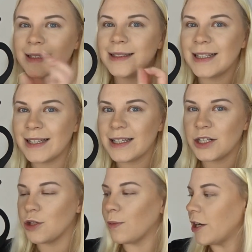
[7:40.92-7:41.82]
This
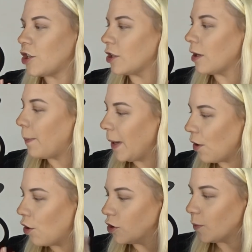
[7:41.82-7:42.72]
situation a
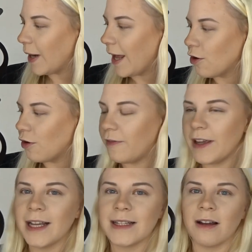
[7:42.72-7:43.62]
bit odd. Black
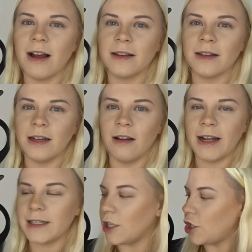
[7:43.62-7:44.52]
Coffee is like the
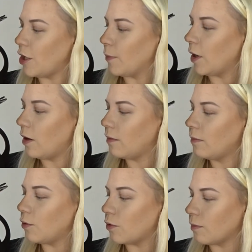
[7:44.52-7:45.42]
lightest shimmer,
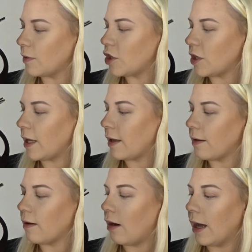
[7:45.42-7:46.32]
or
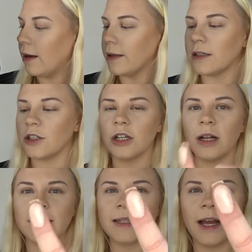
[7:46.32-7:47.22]
highlighter shall
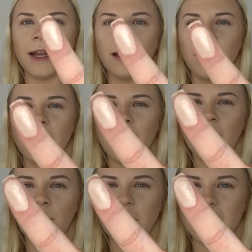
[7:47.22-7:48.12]
I say,
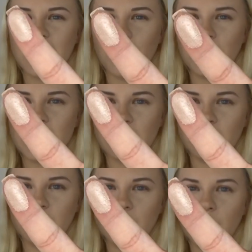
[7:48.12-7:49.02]
which is
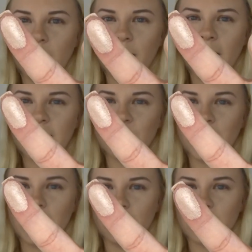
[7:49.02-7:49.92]
that is
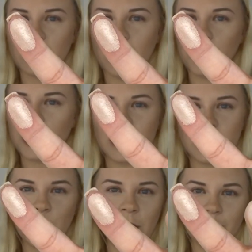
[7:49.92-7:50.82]
what it looks like, which
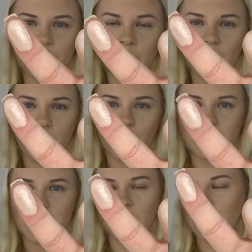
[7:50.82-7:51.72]
is beautiful, and I'm
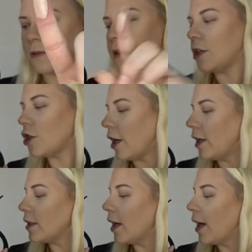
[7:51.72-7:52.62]
obviously going to use this
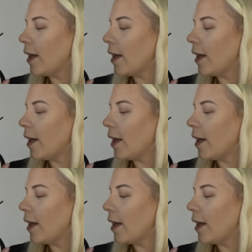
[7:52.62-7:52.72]
shade.